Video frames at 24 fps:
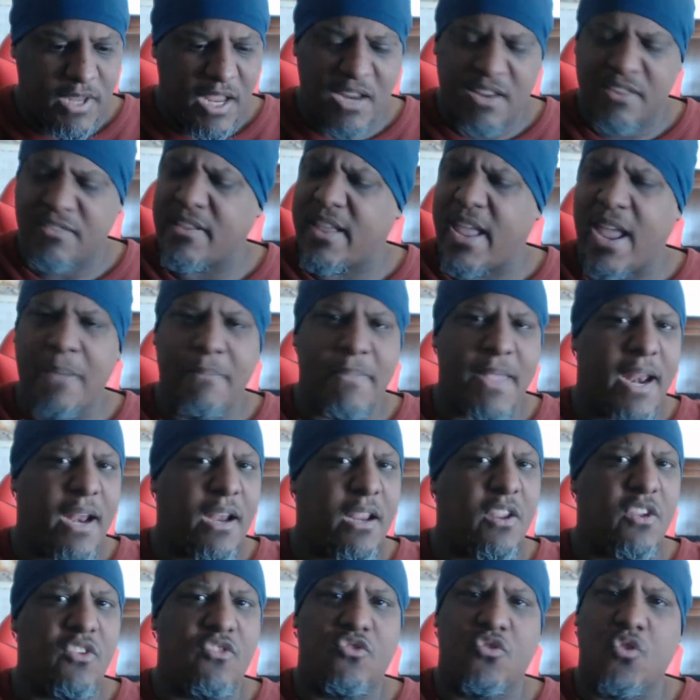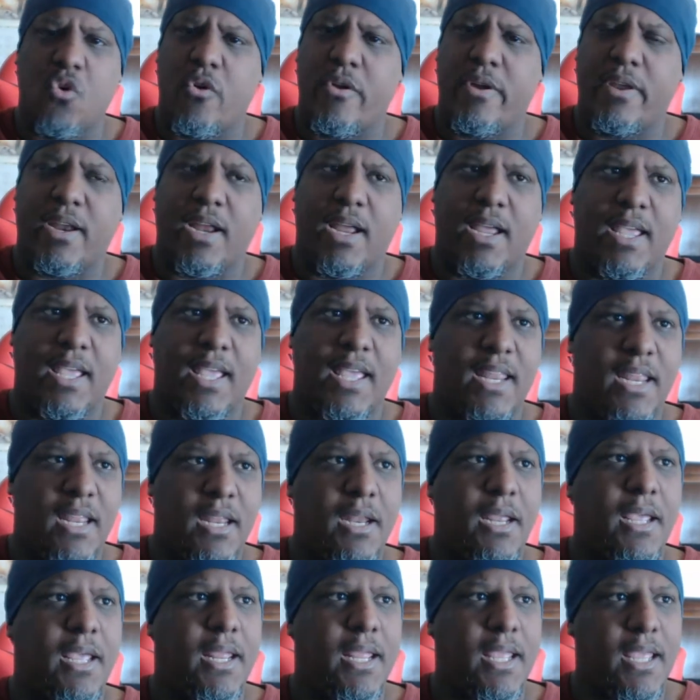it's a game that I enjoy and
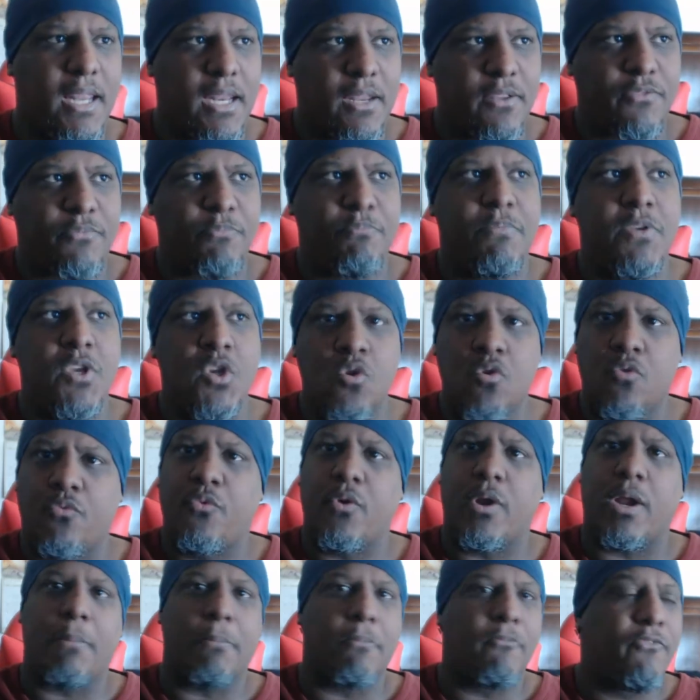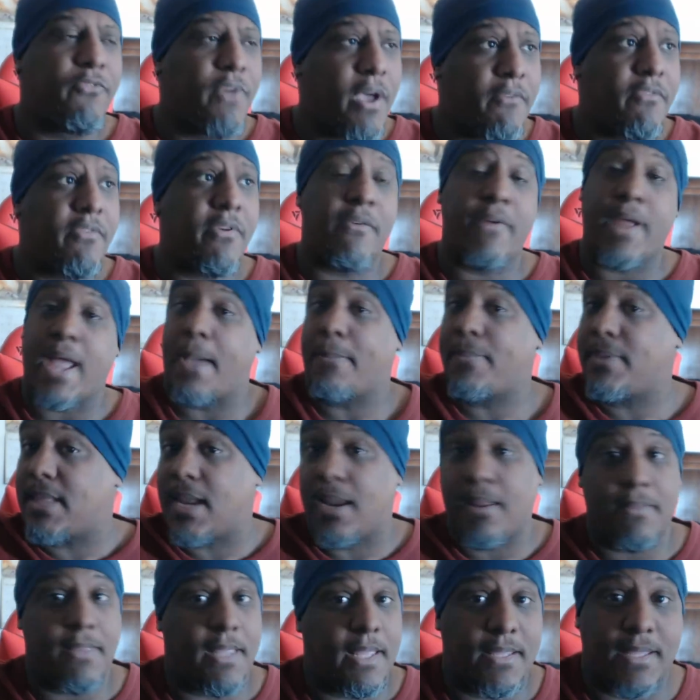it's beautiful, and I'm very, very happy
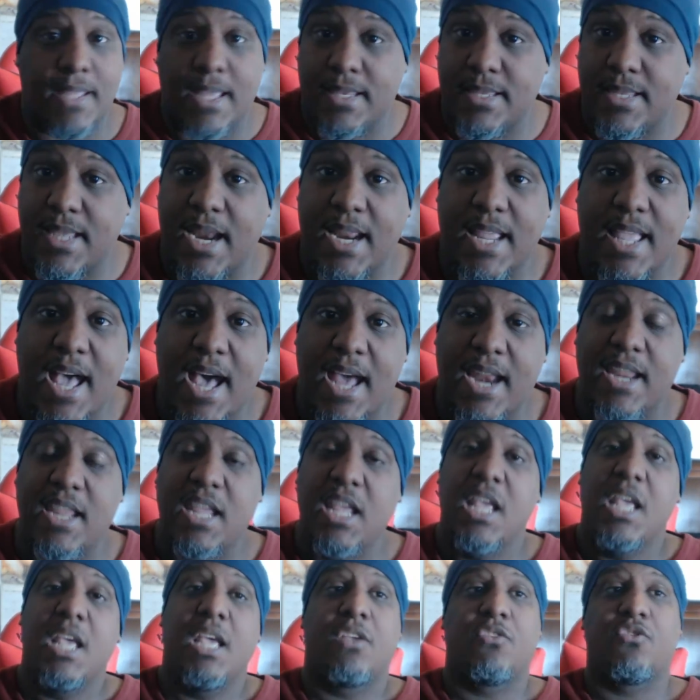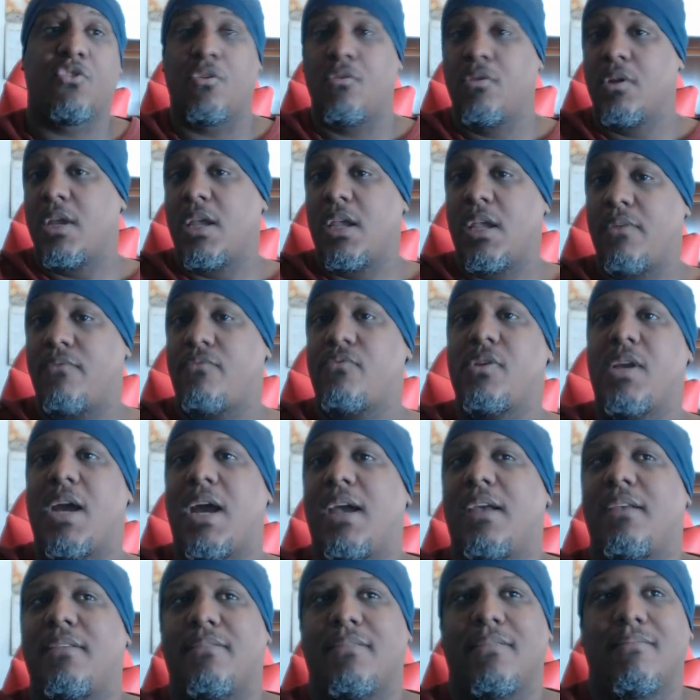that I got it. So if you
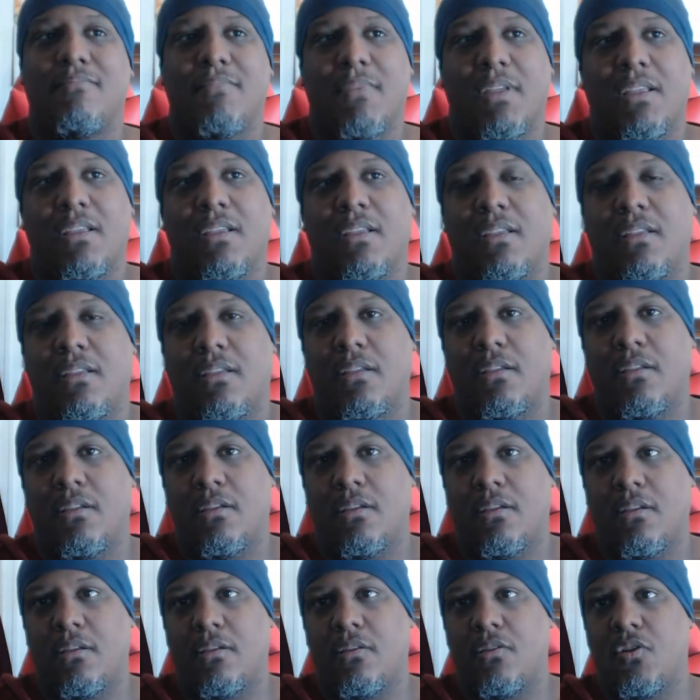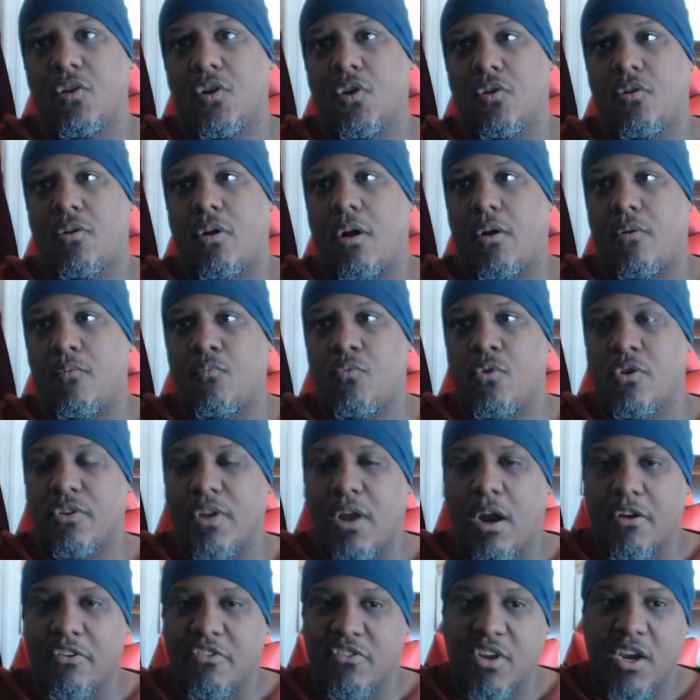guys,
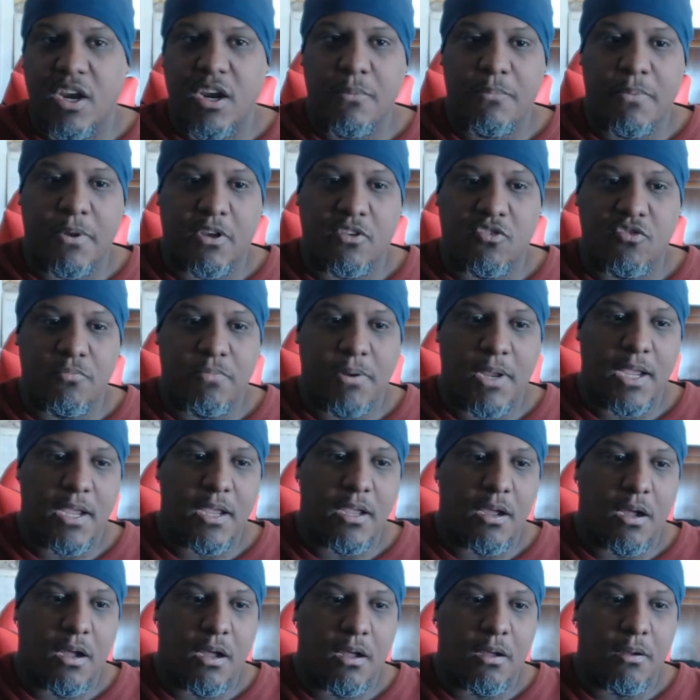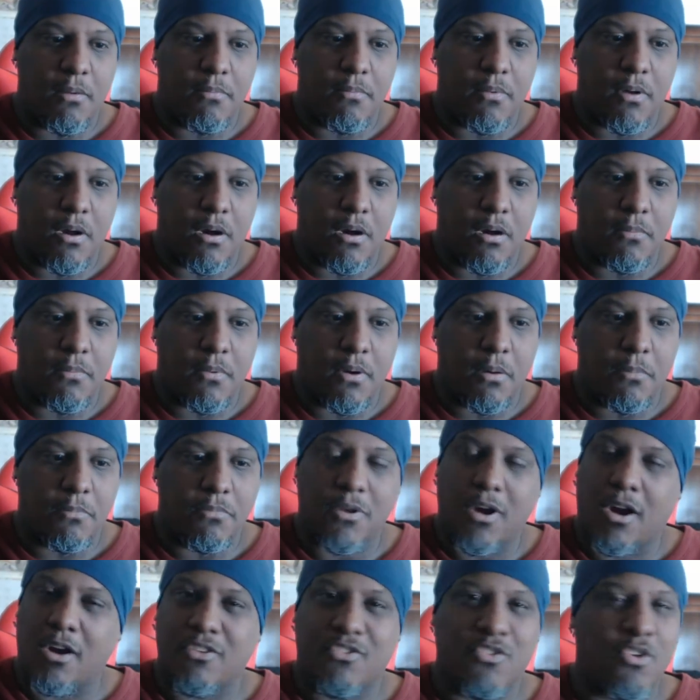are scared because you play
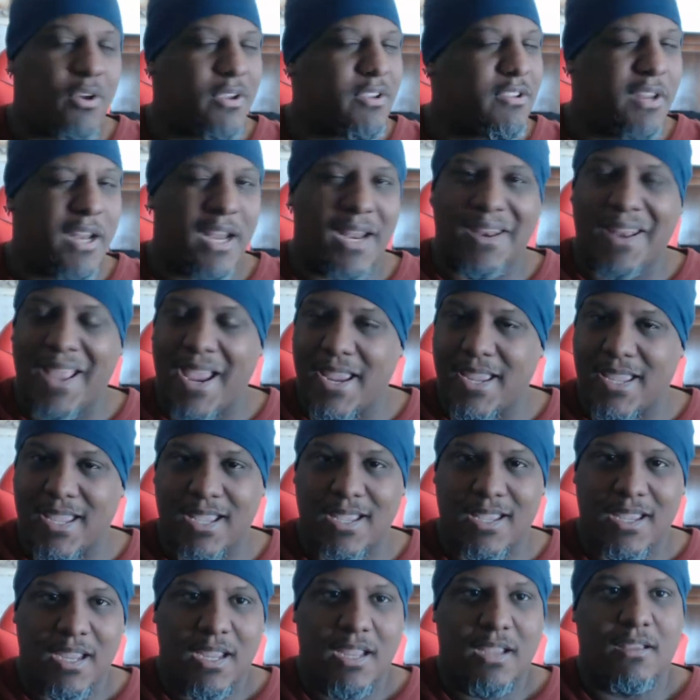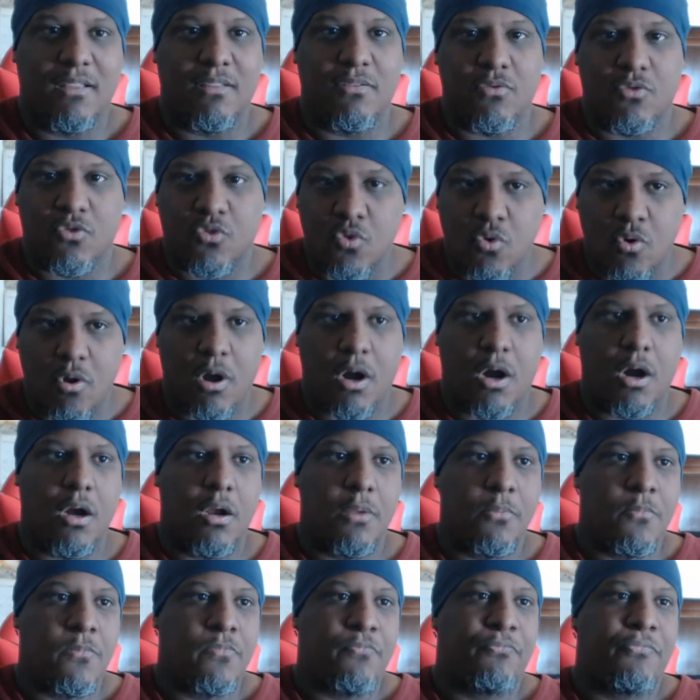Dark Souls and you didn't like it because it was too
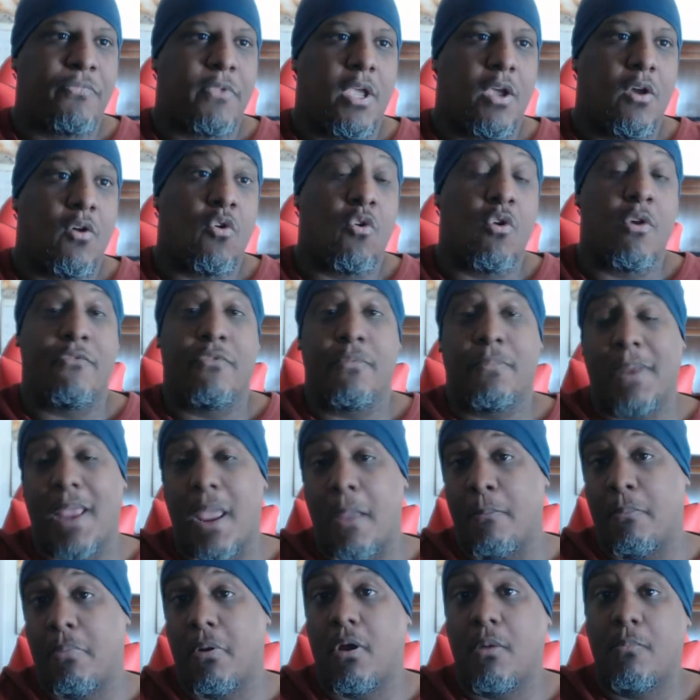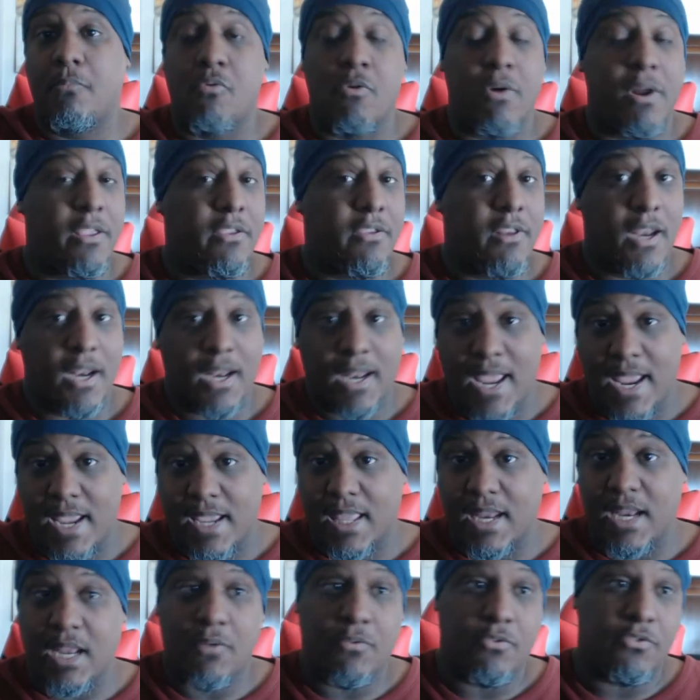hard, or if you played Bloodborne and you didn't
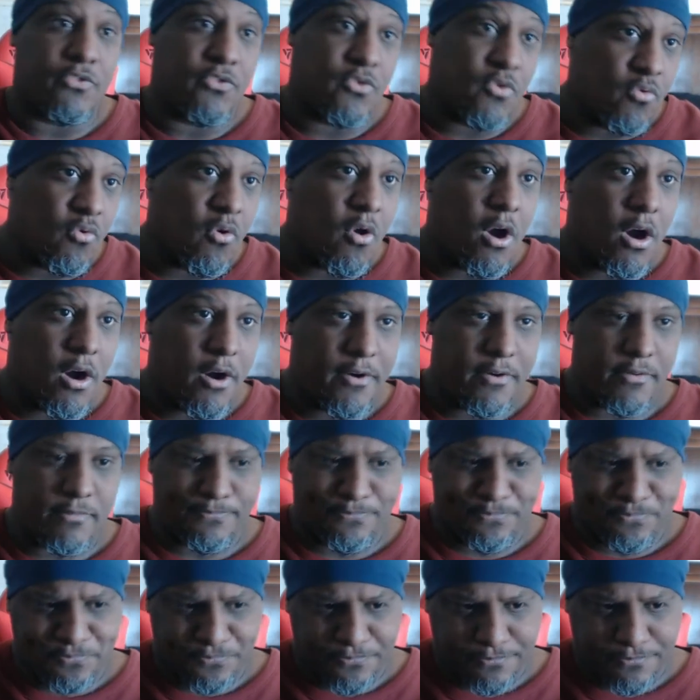like it, it was too hard,